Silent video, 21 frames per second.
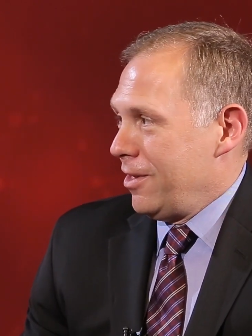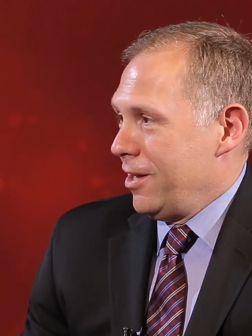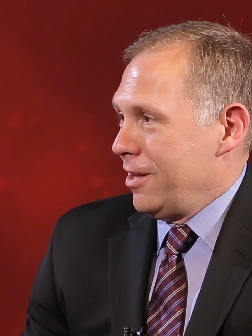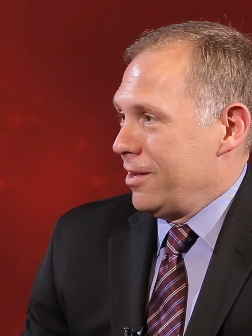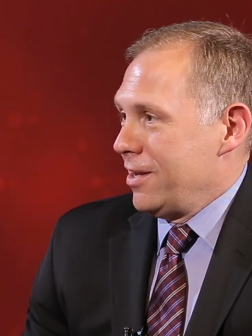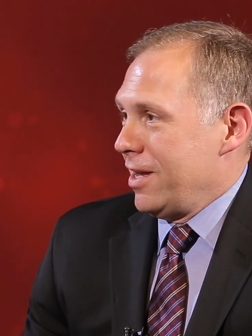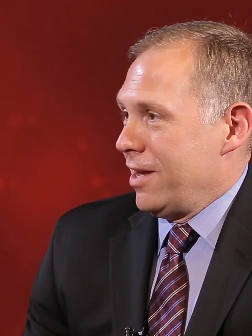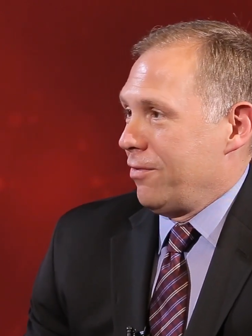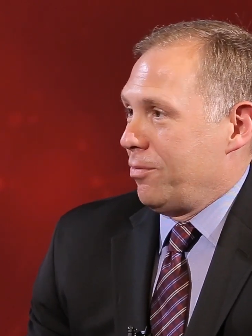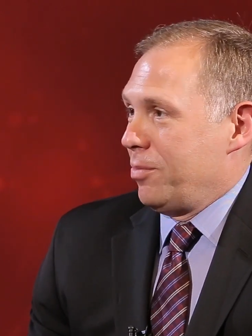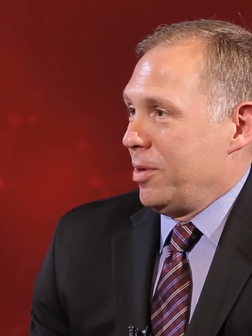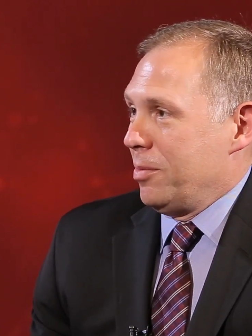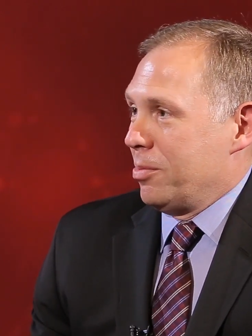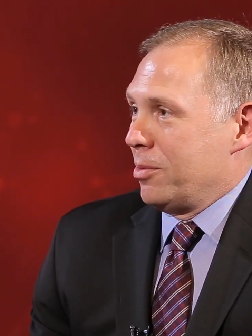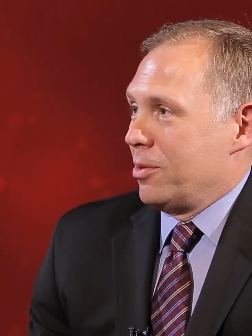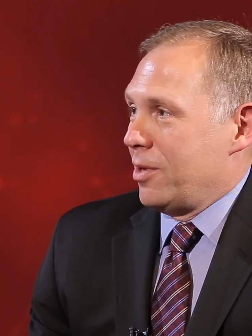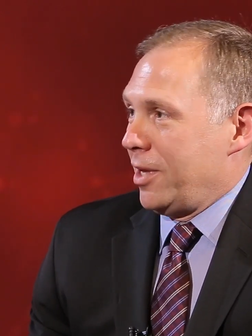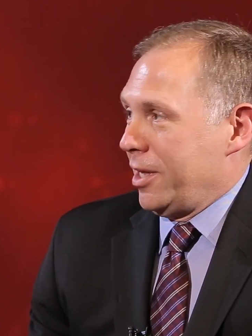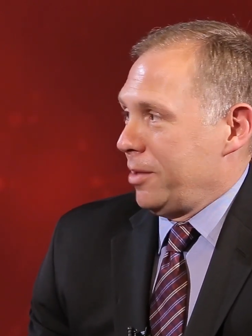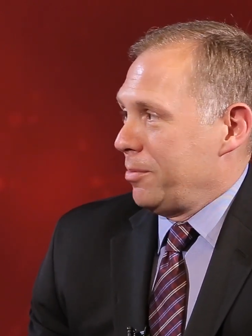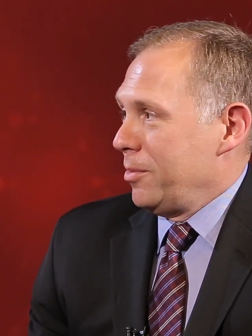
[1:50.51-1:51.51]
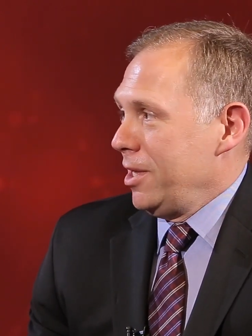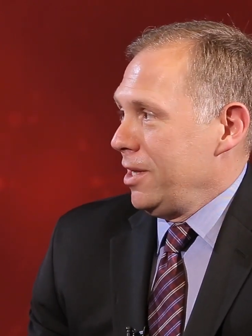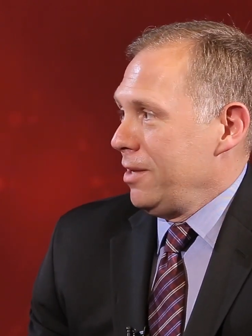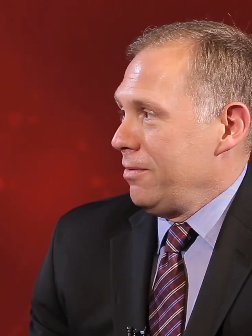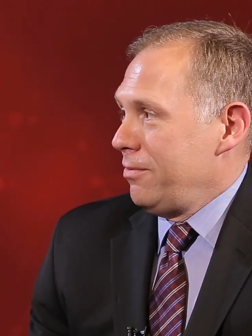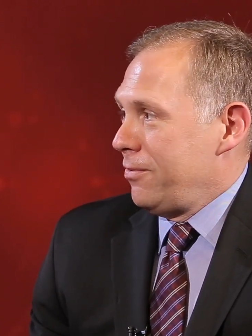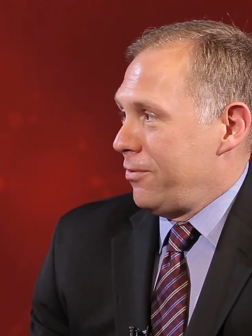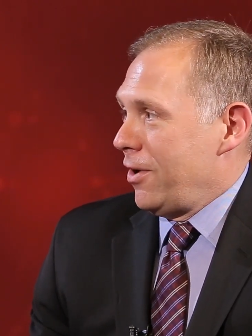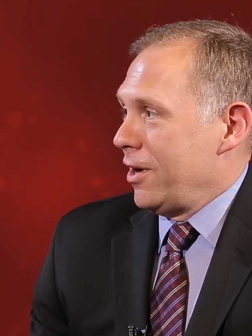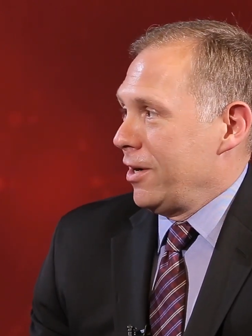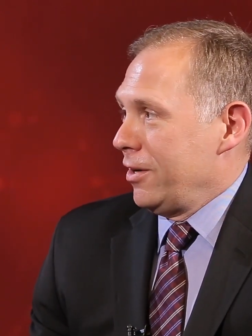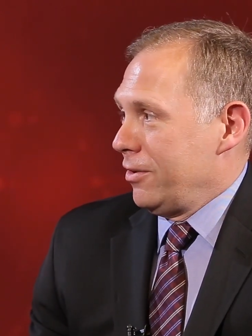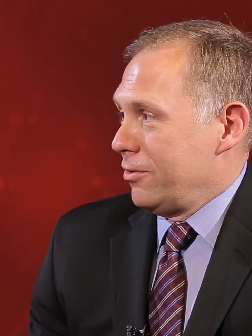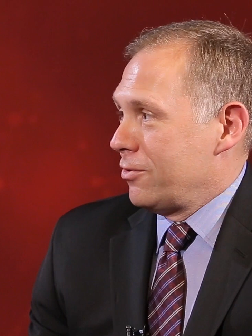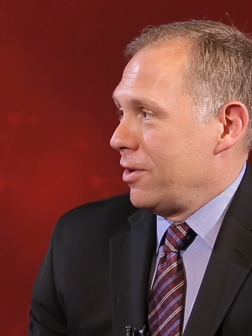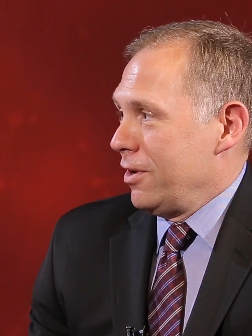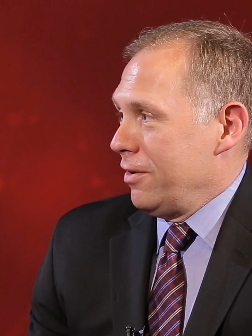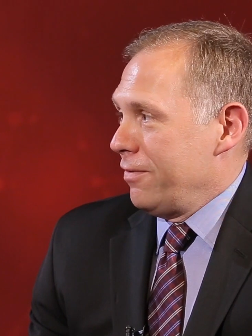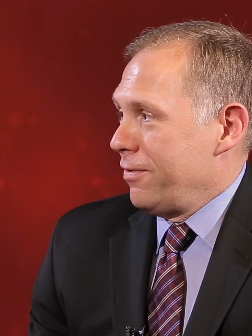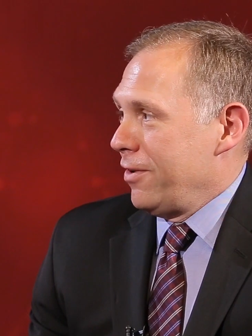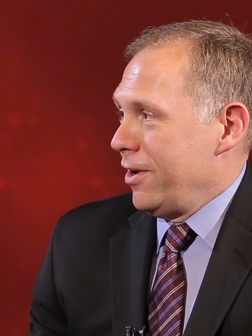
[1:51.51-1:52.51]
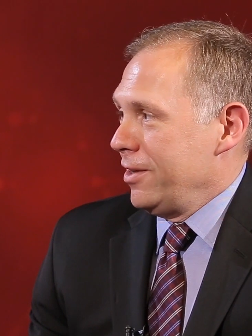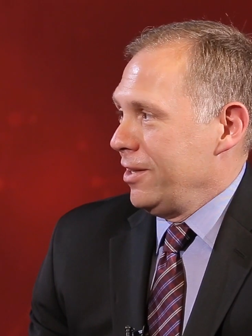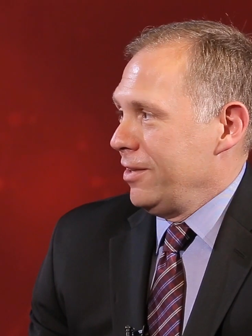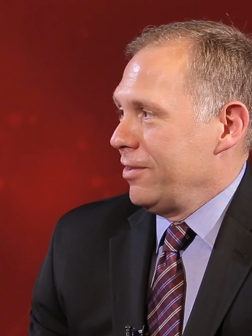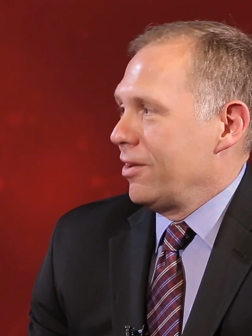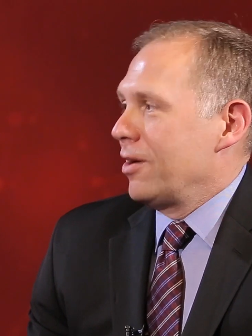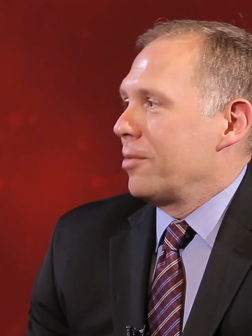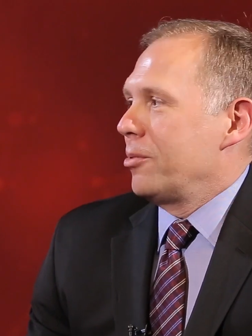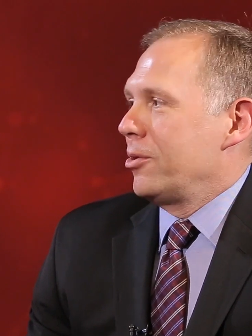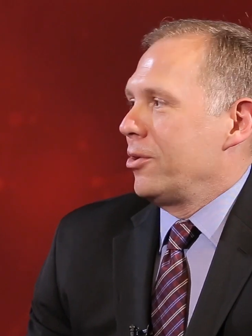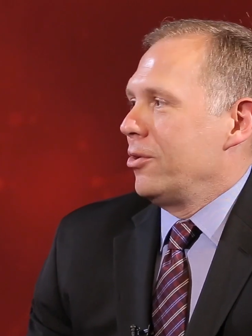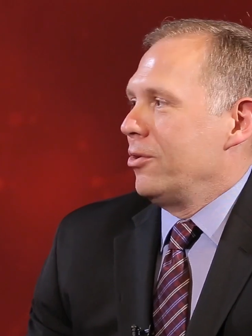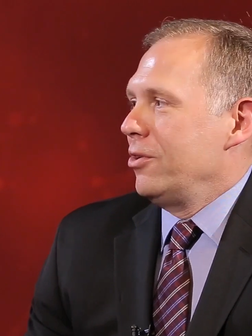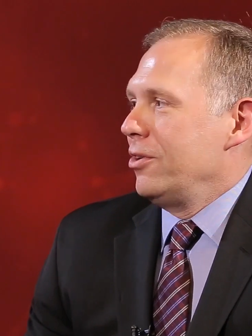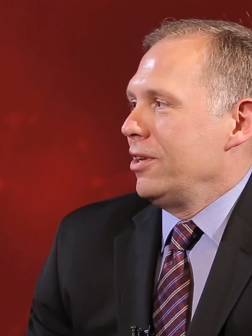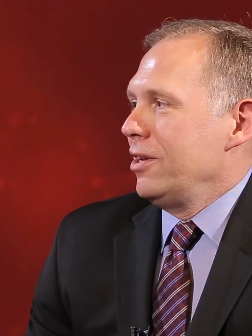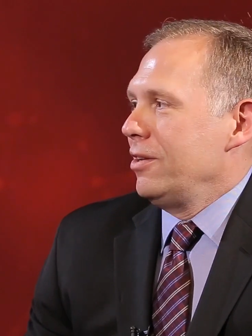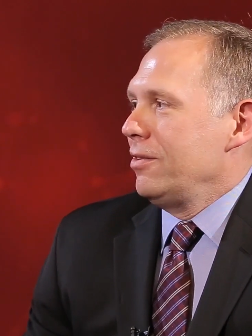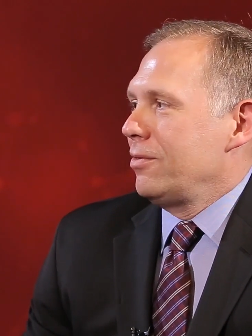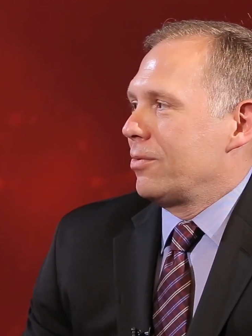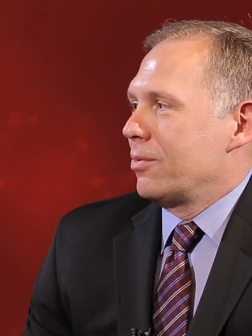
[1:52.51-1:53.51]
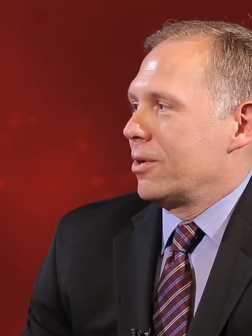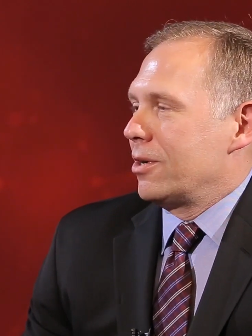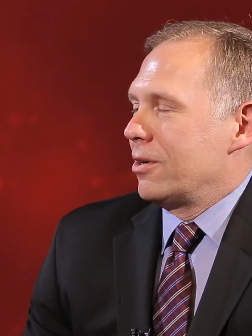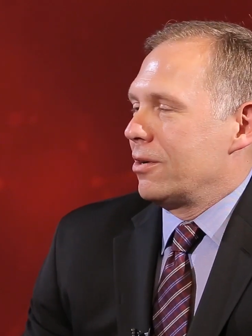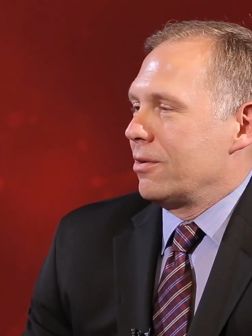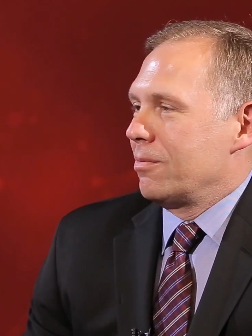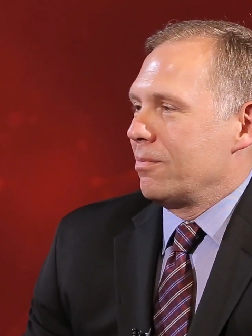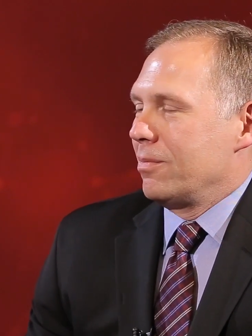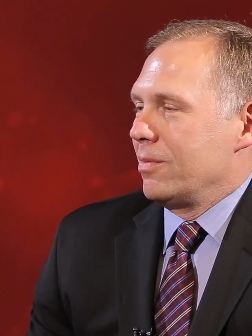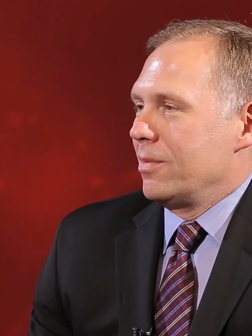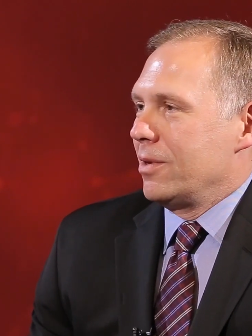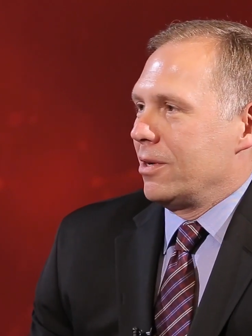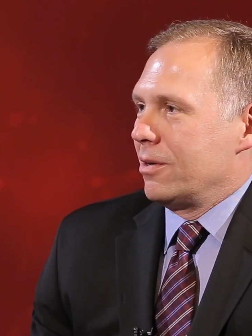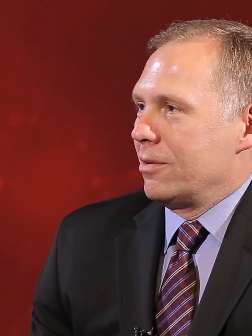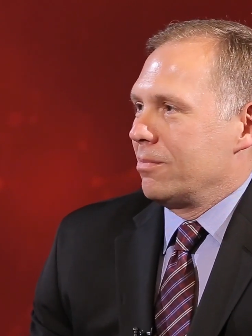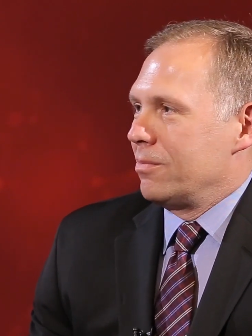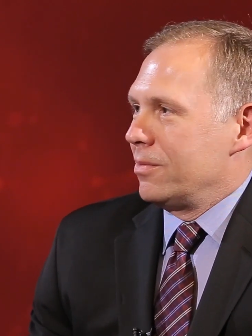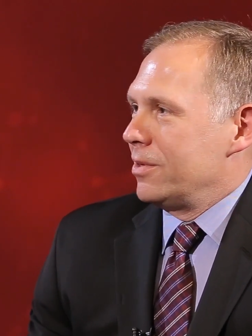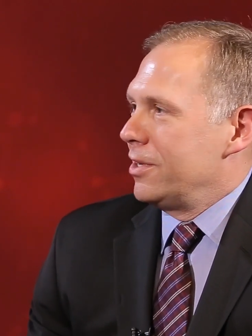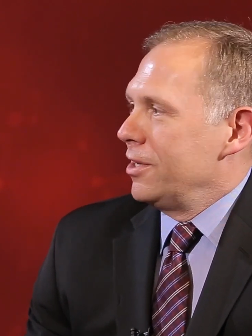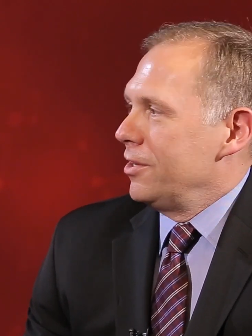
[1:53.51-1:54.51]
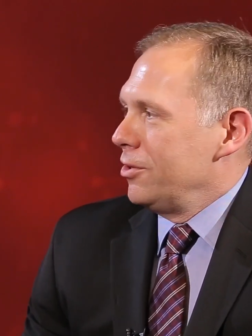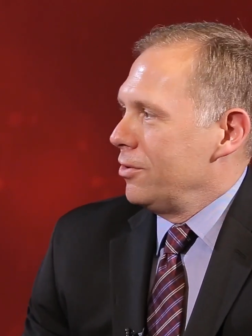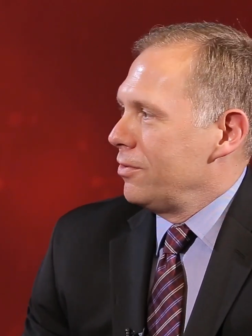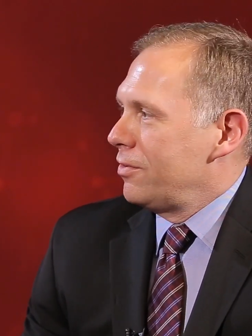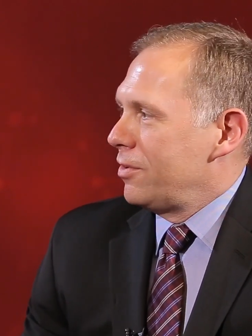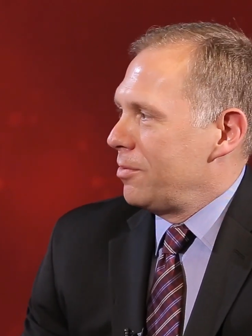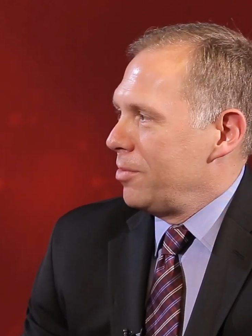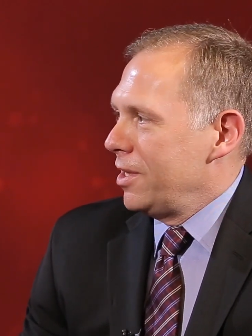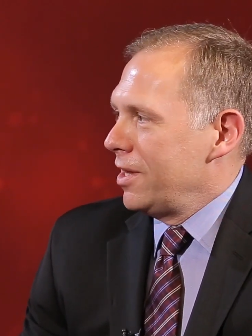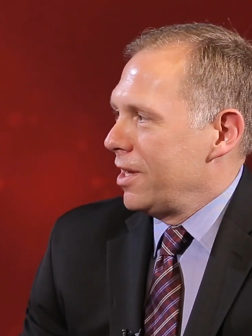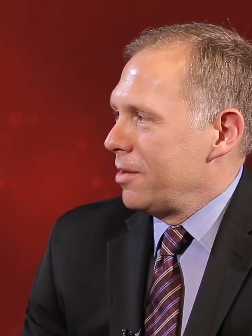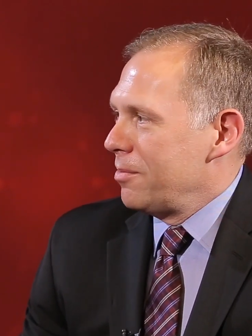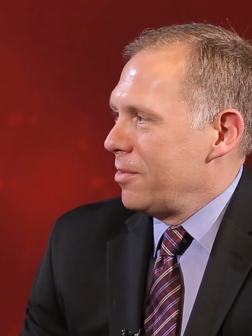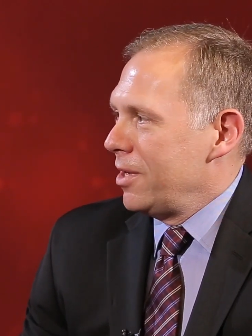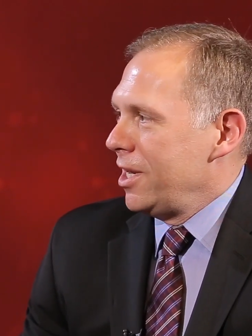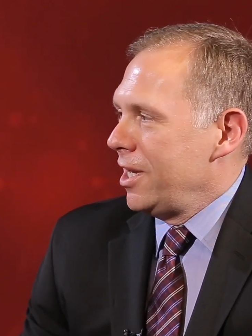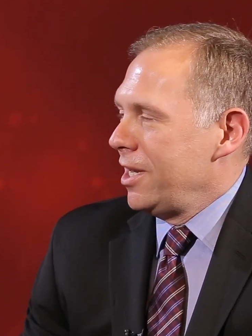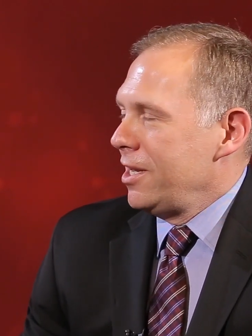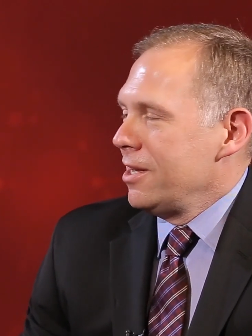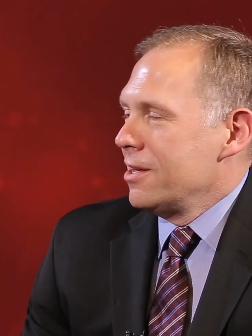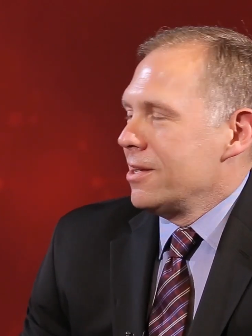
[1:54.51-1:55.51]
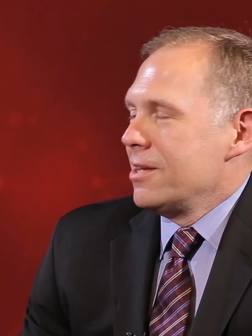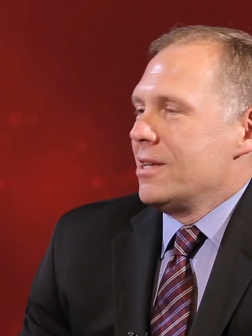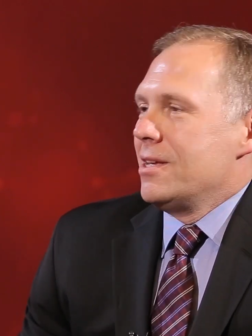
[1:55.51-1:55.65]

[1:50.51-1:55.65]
that have people like me trying to find these opportunities where there didn't used to be that many.